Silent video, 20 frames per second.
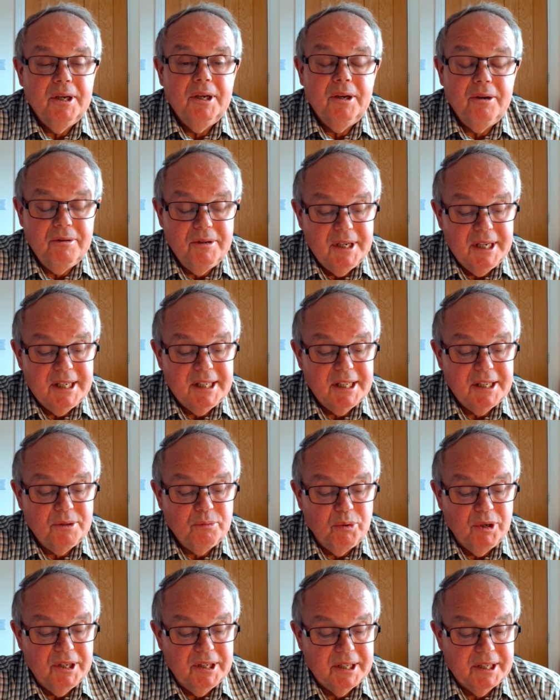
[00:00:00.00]
who needed
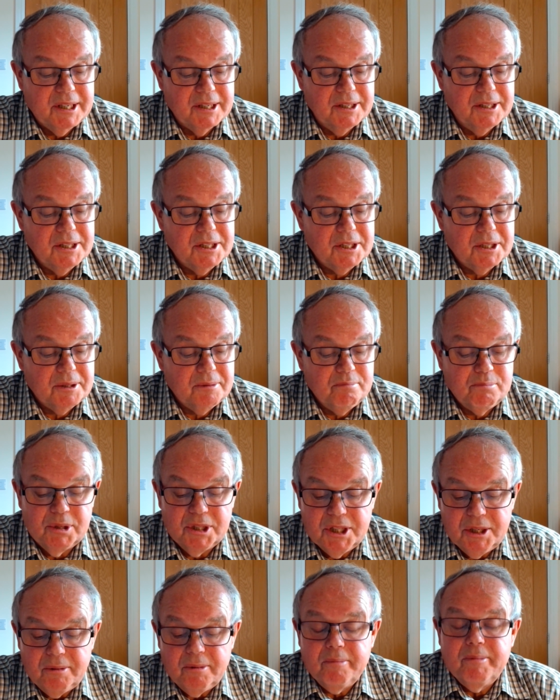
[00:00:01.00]
workers,
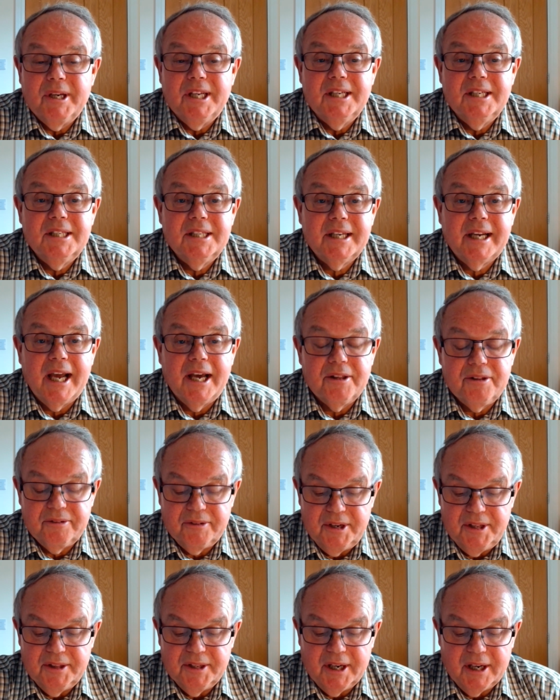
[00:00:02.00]
presumably to gather
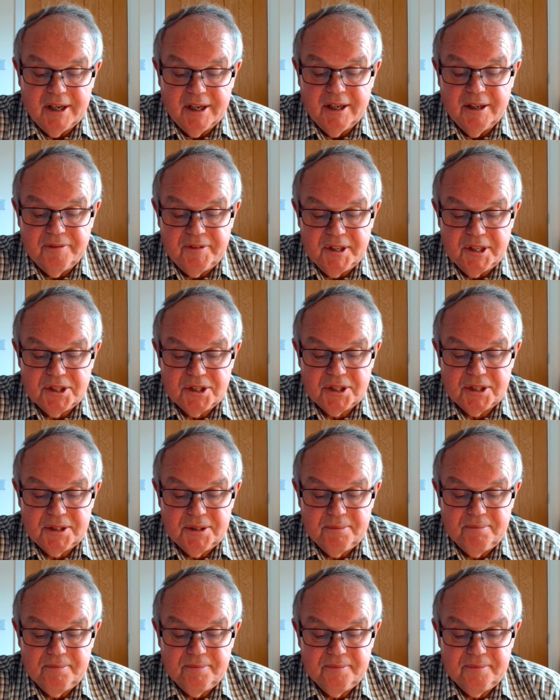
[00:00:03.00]
in the harvest.